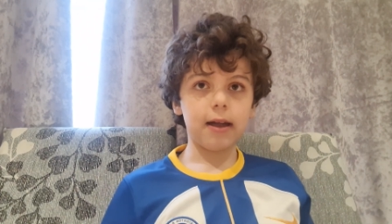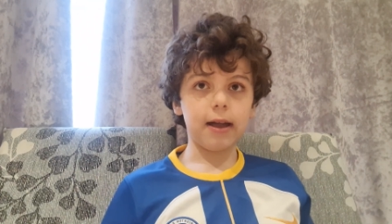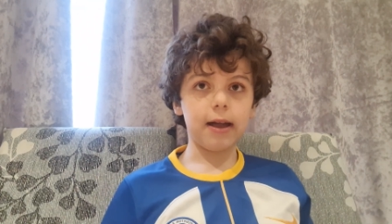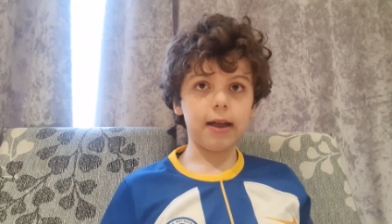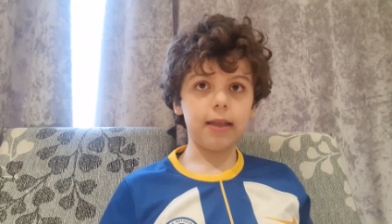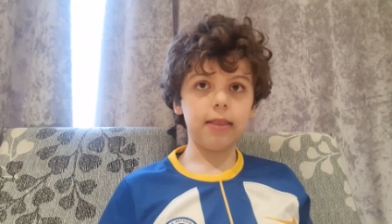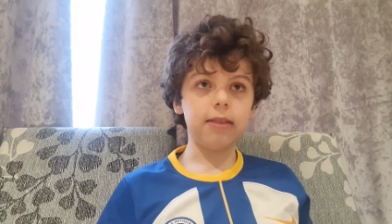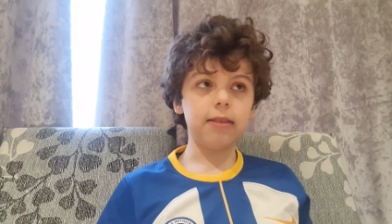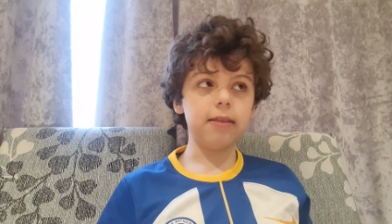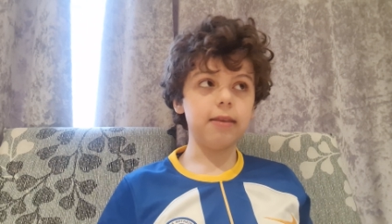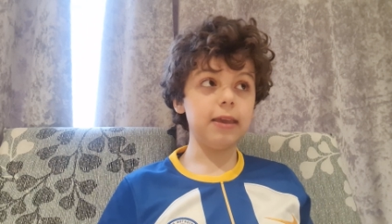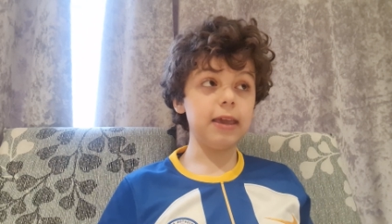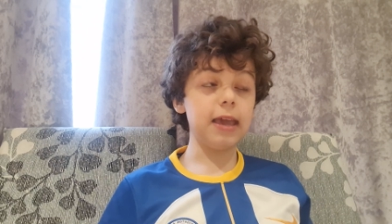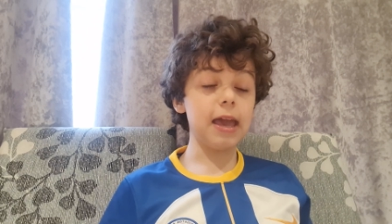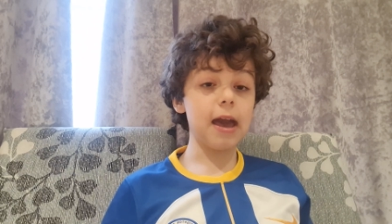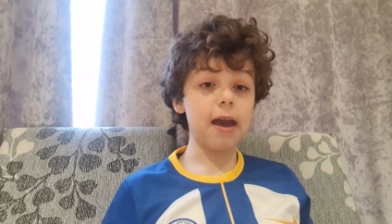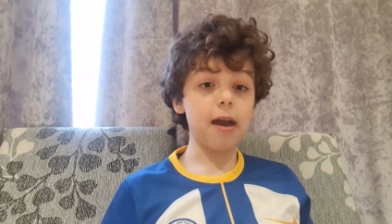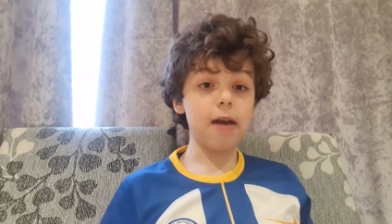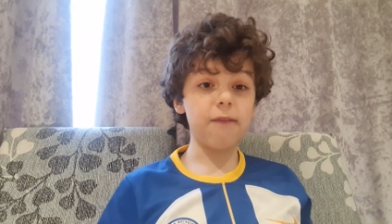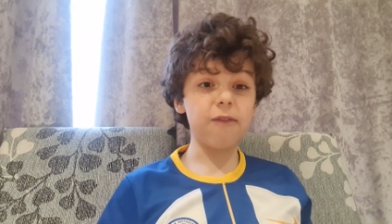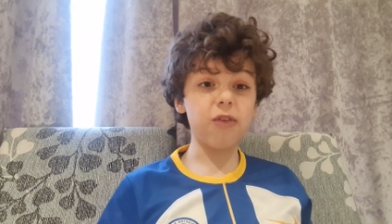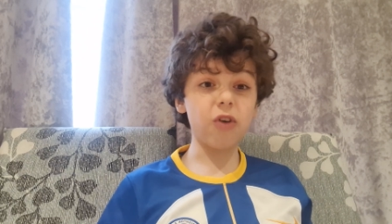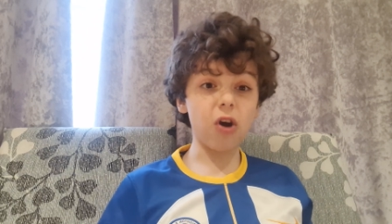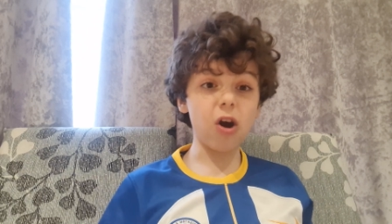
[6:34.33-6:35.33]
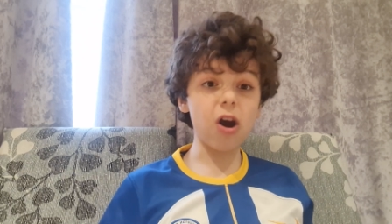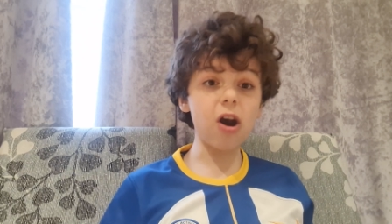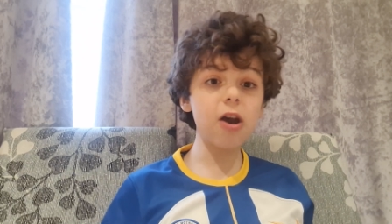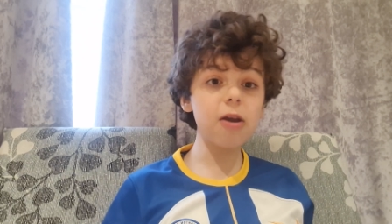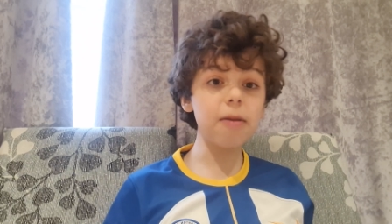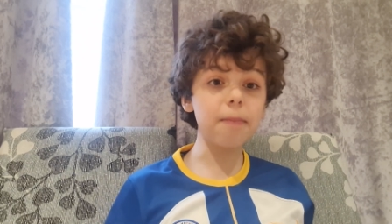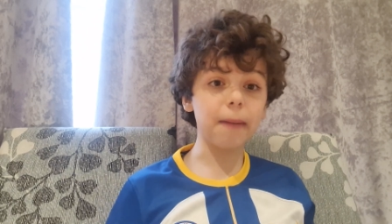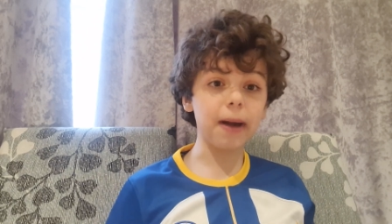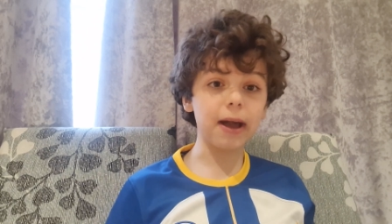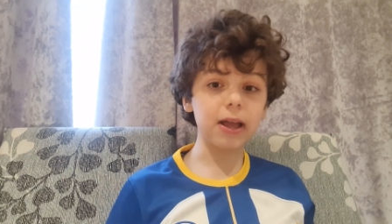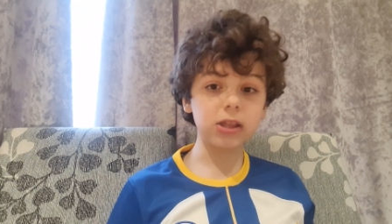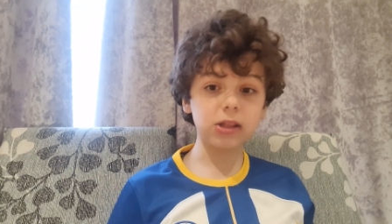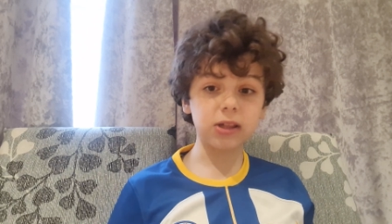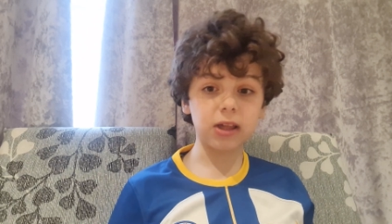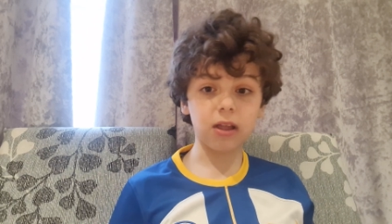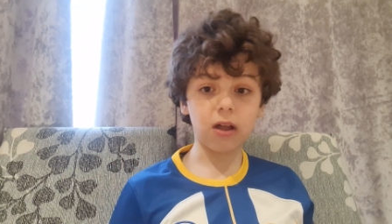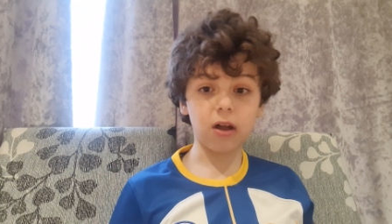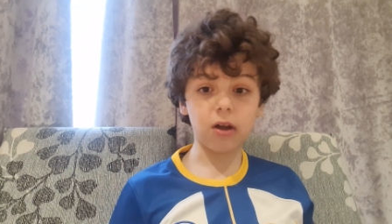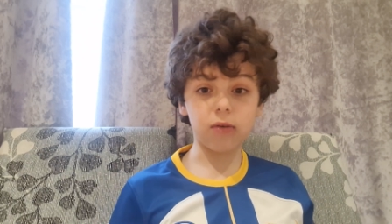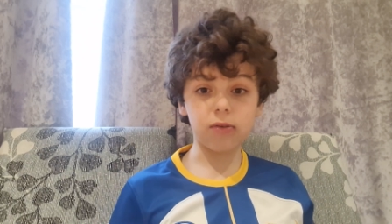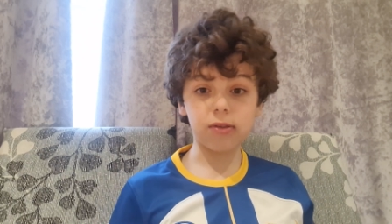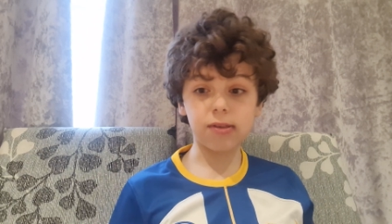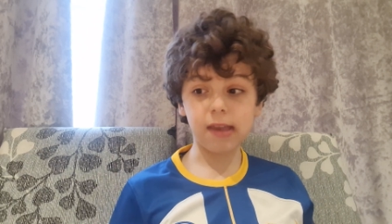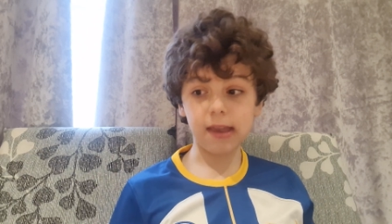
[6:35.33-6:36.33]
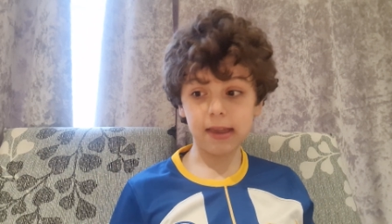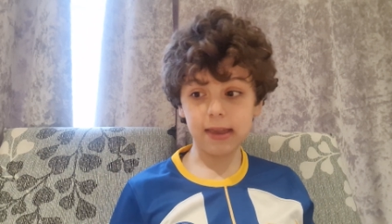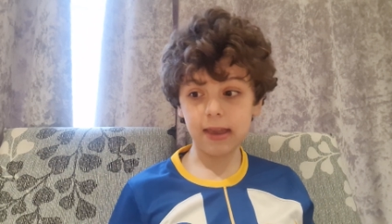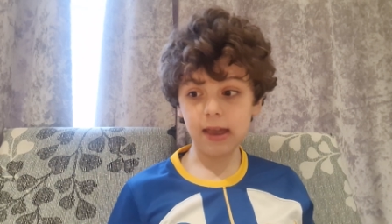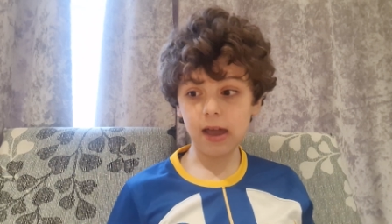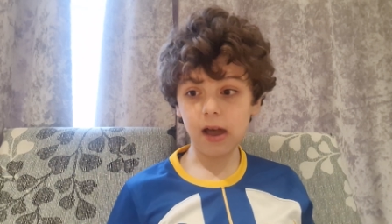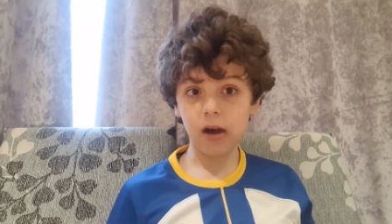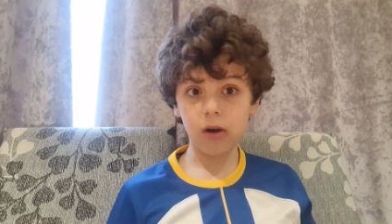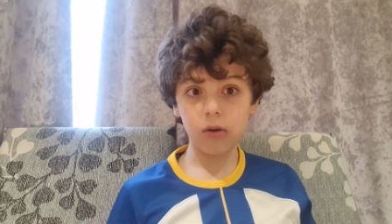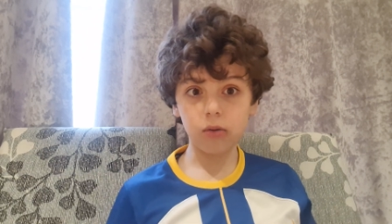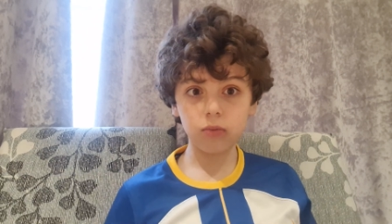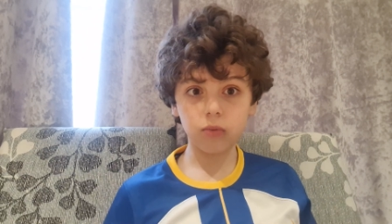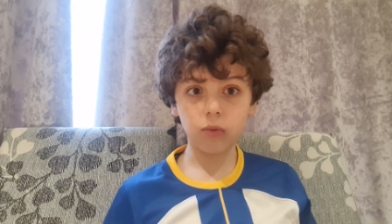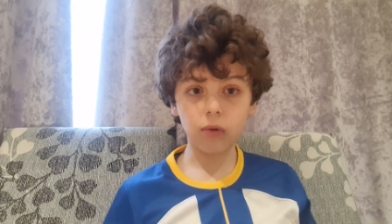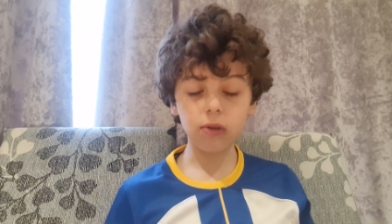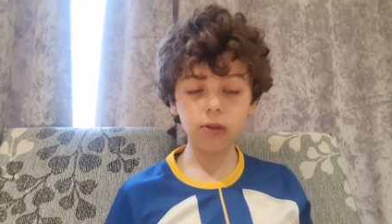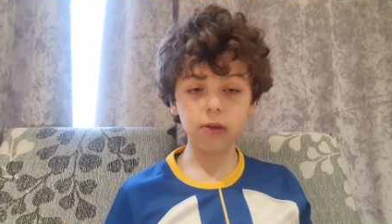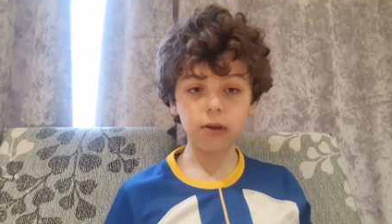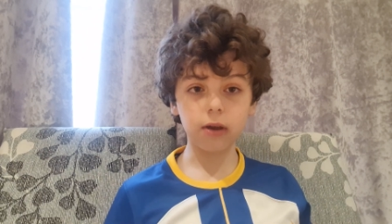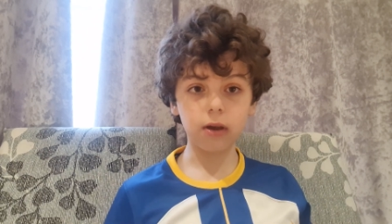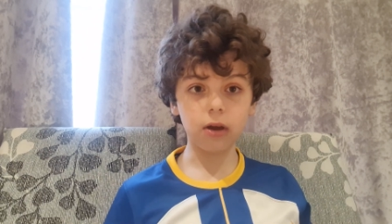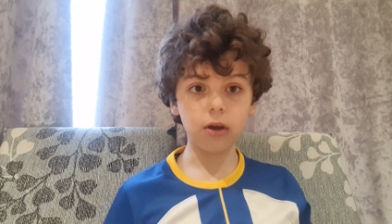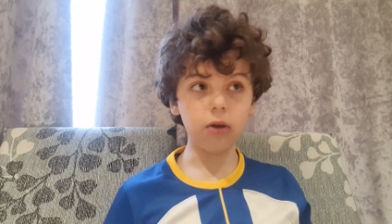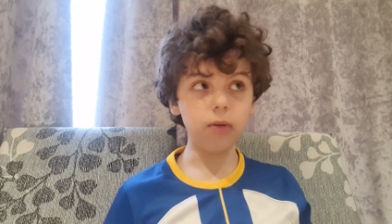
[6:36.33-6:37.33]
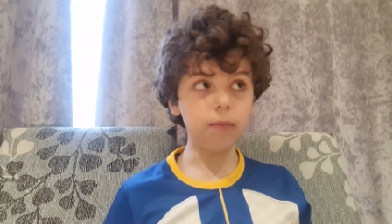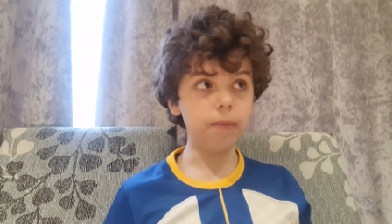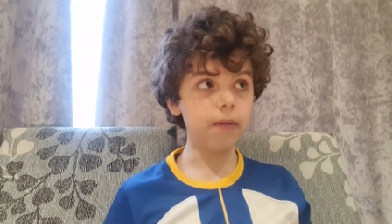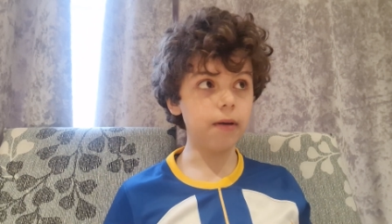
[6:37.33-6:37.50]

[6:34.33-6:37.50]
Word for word: and yeah, for a home match, then I would say yeah, I would want to go.